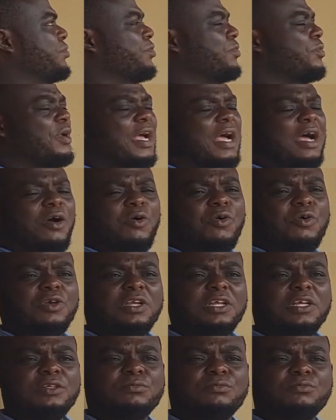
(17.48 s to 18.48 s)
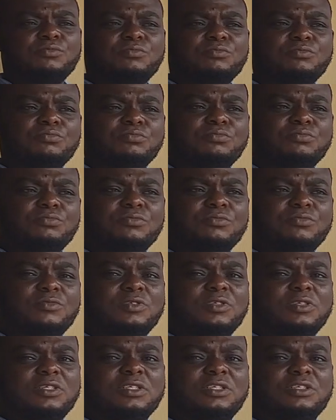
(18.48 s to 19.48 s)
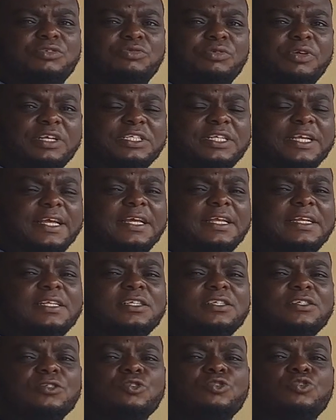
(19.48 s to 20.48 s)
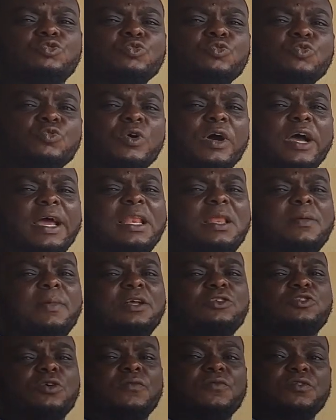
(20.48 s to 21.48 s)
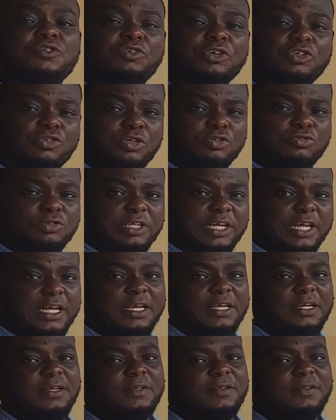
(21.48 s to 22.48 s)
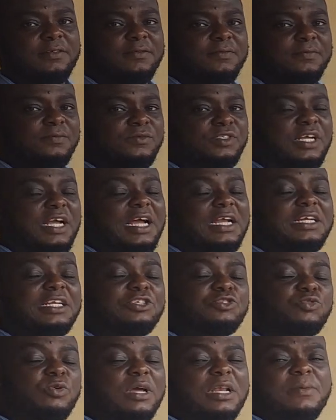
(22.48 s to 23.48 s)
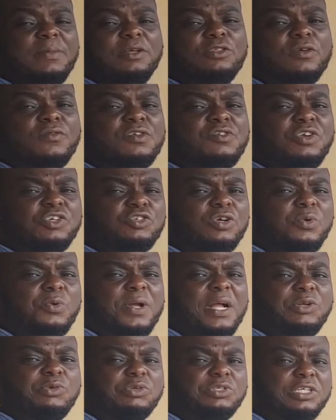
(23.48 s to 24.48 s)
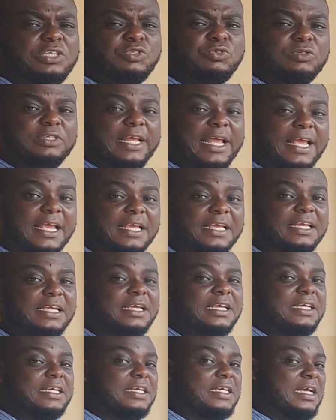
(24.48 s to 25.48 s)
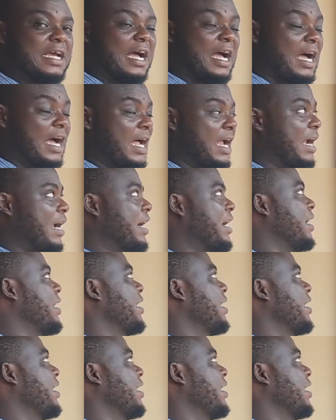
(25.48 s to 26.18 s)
we are only treating two elements of literature today, and the two elements of literature we are treating today are